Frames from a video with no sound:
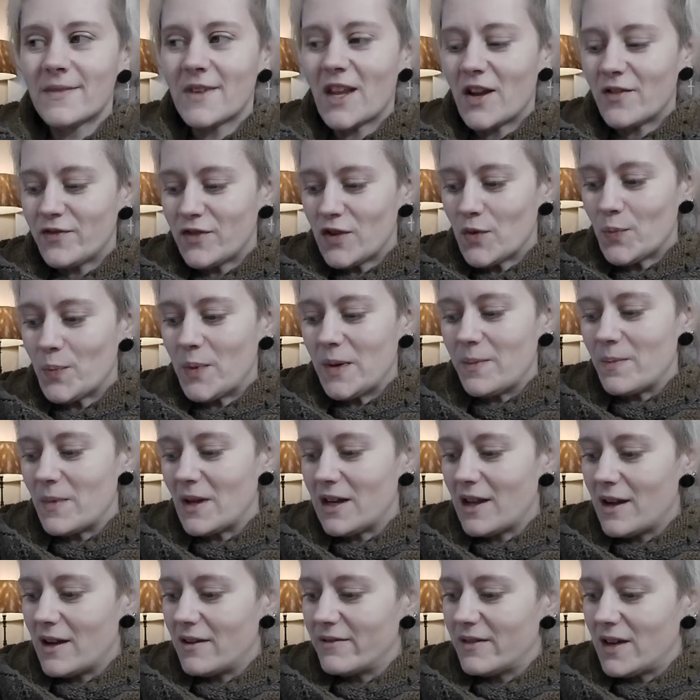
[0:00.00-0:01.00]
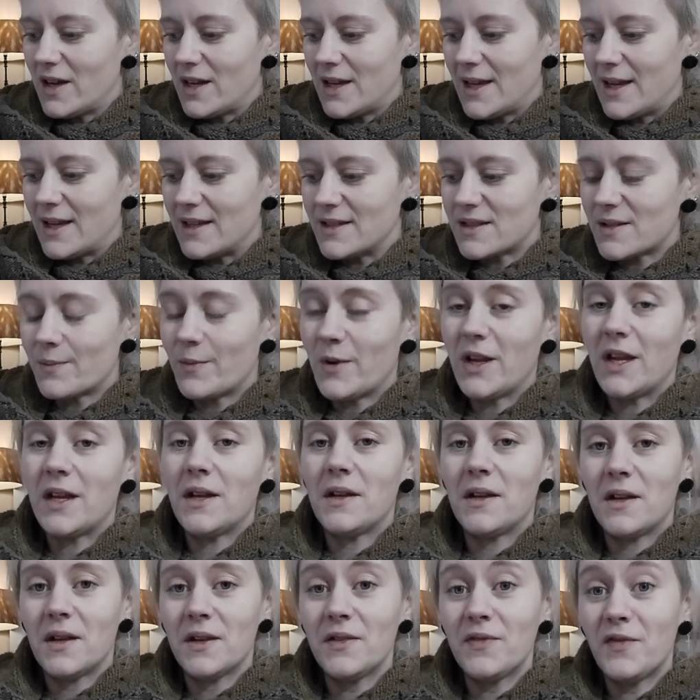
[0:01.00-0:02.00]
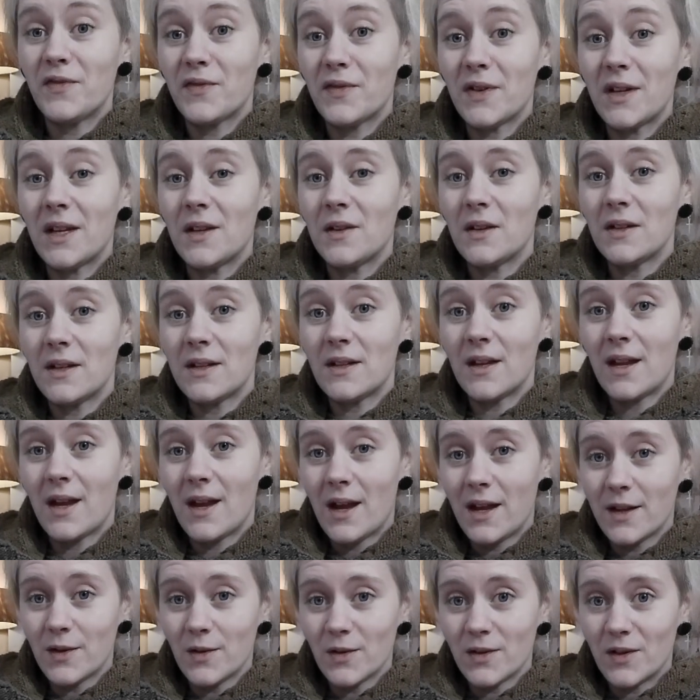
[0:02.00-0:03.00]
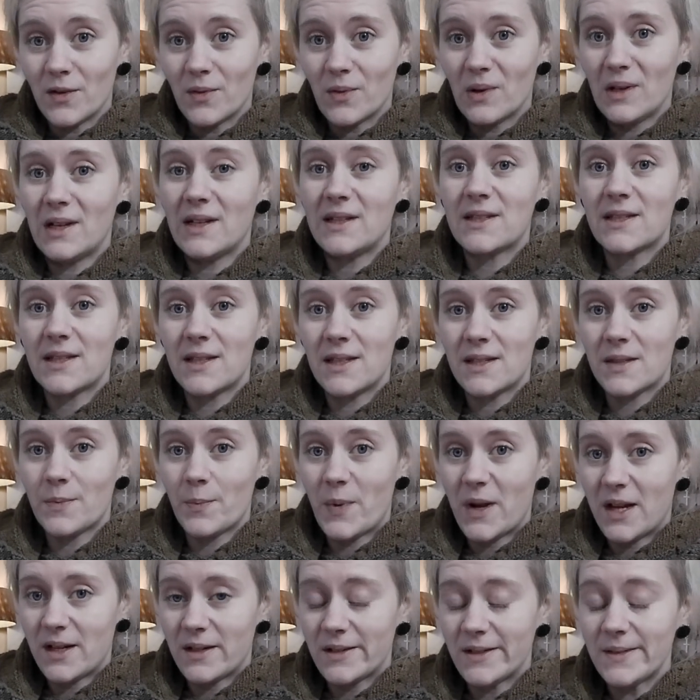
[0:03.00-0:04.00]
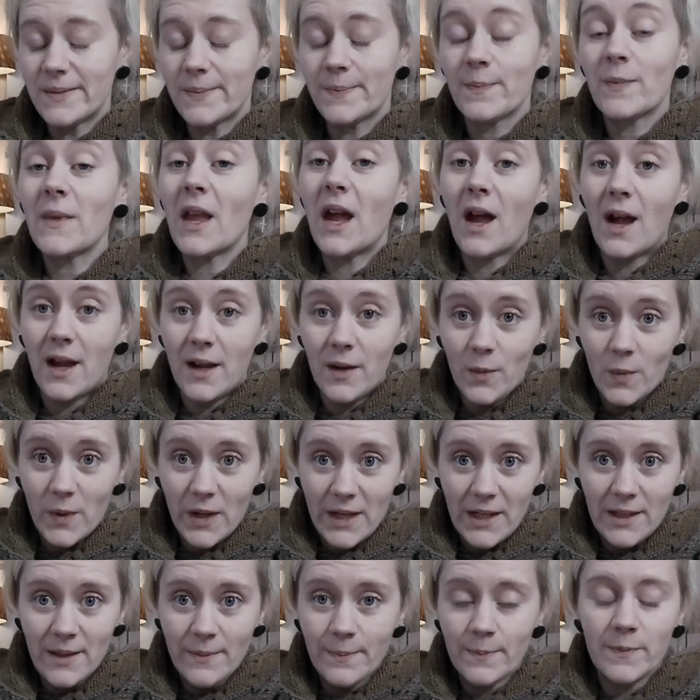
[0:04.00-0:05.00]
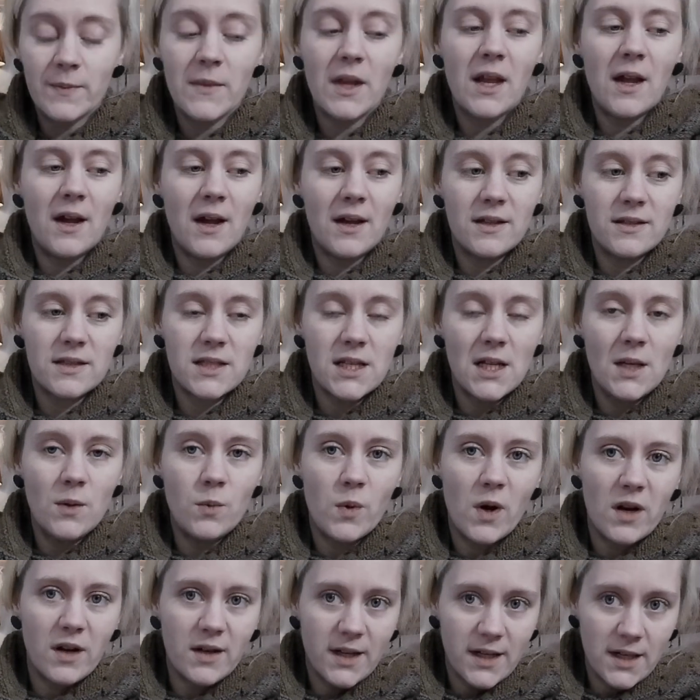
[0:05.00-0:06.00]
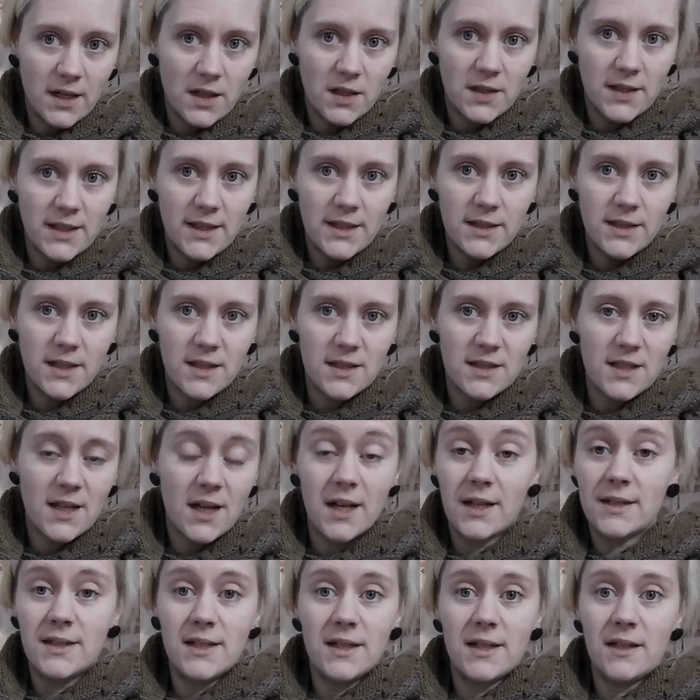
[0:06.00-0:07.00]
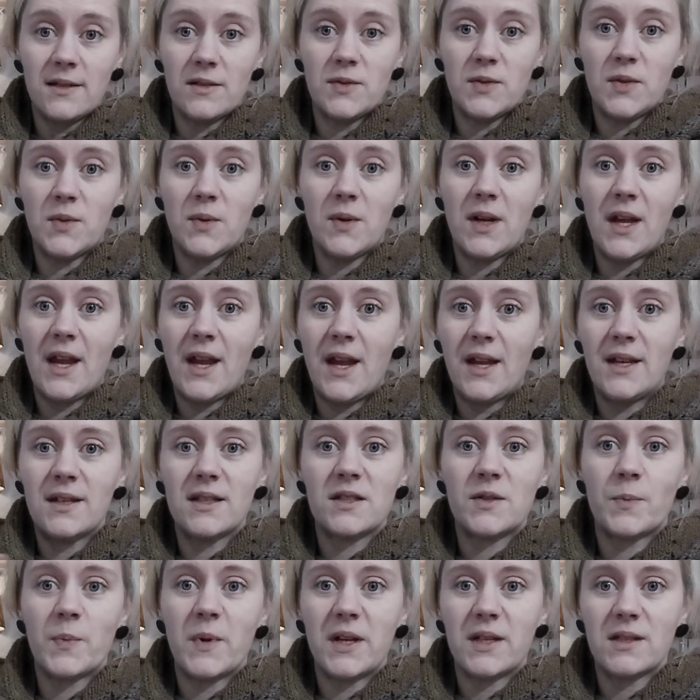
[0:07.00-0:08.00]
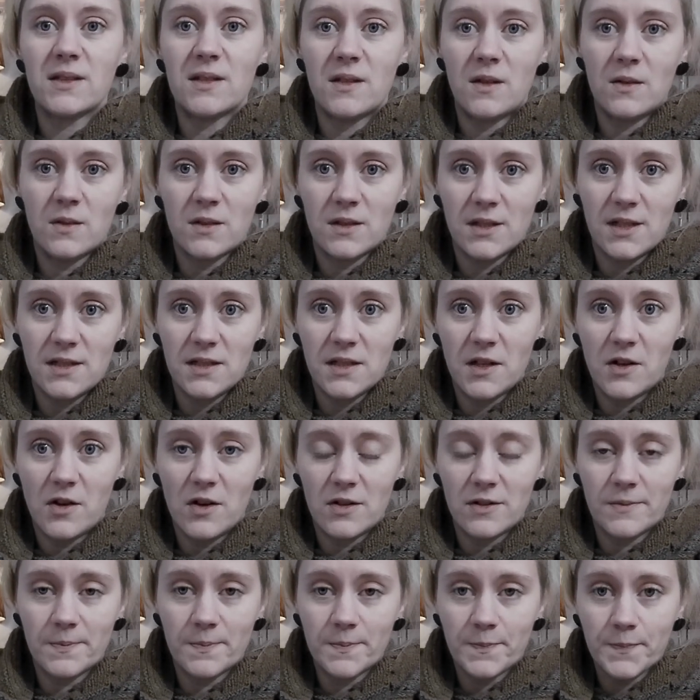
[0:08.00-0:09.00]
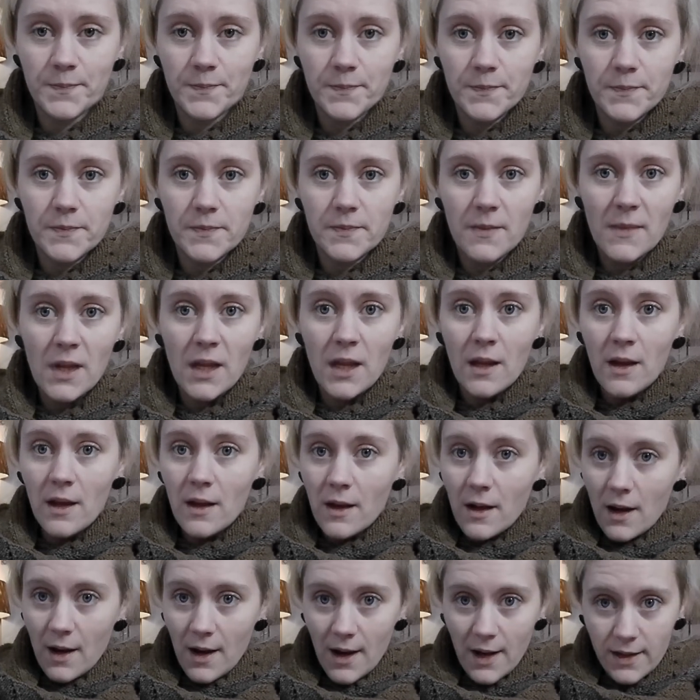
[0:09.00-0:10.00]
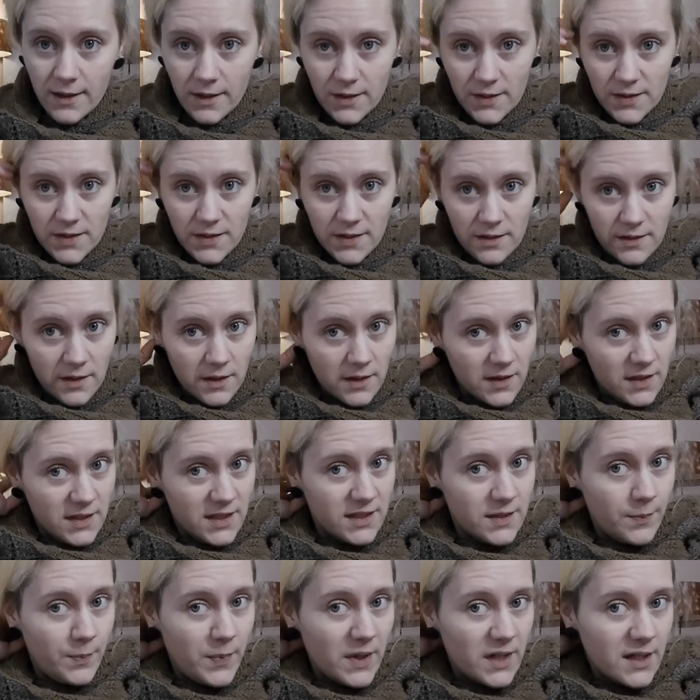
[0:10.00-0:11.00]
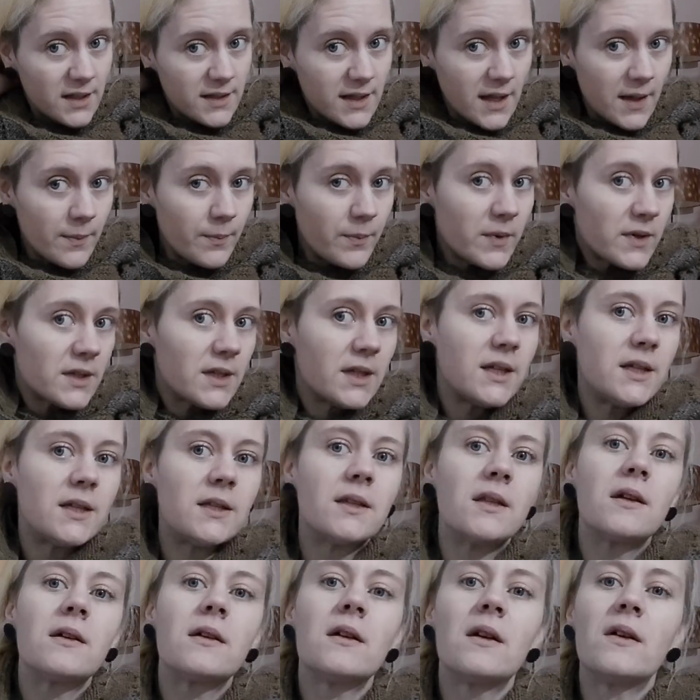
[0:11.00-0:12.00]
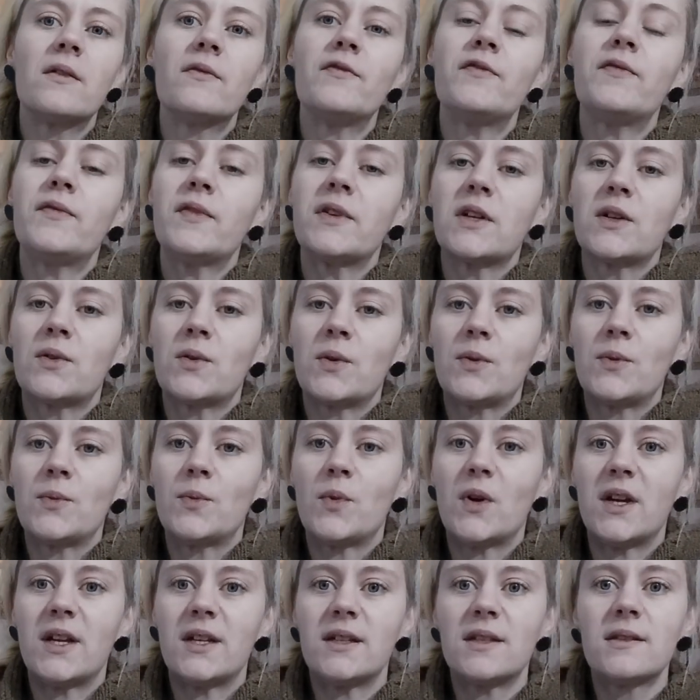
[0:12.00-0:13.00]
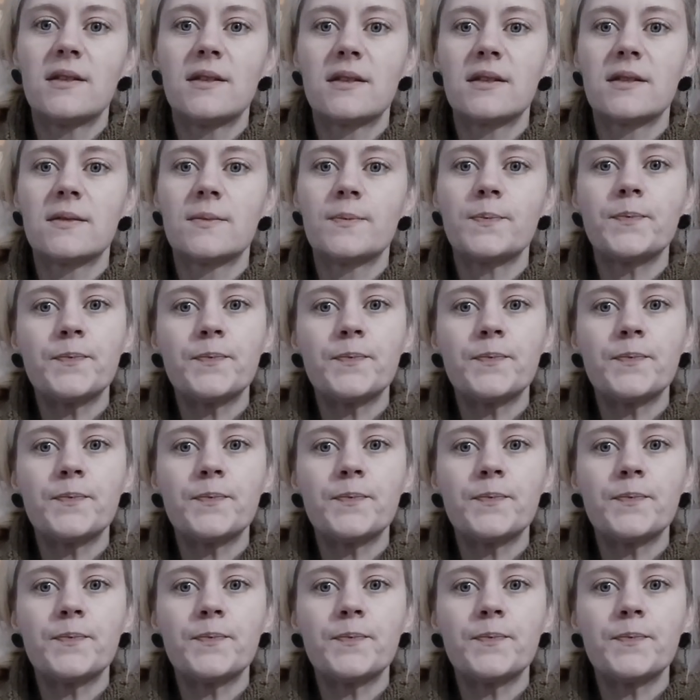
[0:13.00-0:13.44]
a few people have asked me if I'm gonna release this pattern. I will. I'm still working on it, because I didn't do any specs on this yarn. I just spun it up in fingering weight